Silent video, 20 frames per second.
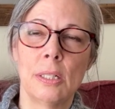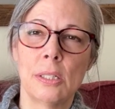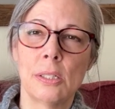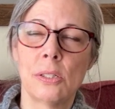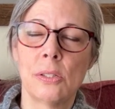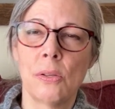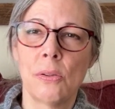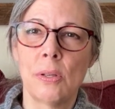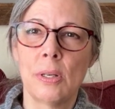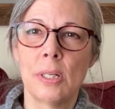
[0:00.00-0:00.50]

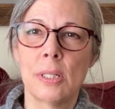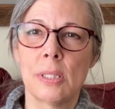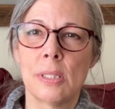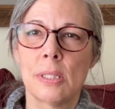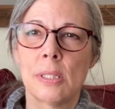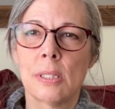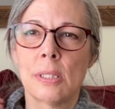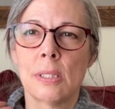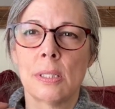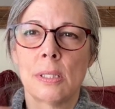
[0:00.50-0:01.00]
so that it
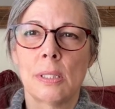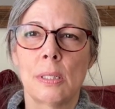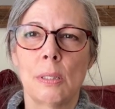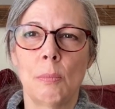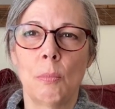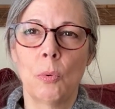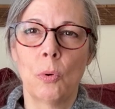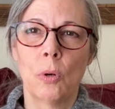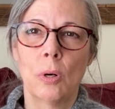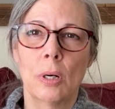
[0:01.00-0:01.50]
sits a little
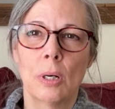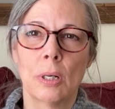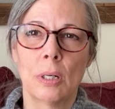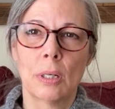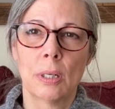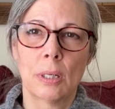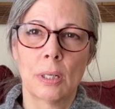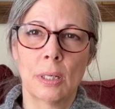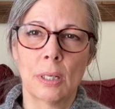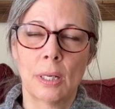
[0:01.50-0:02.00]
more
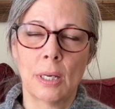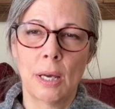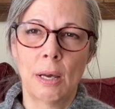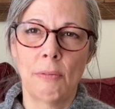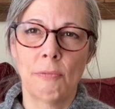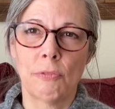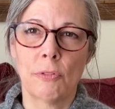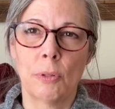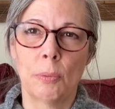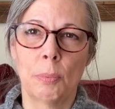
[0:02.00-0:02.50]

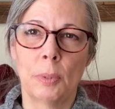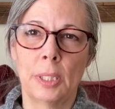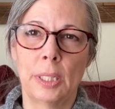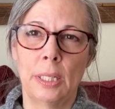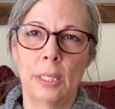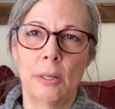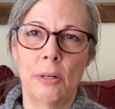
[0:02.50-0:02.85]
comfortably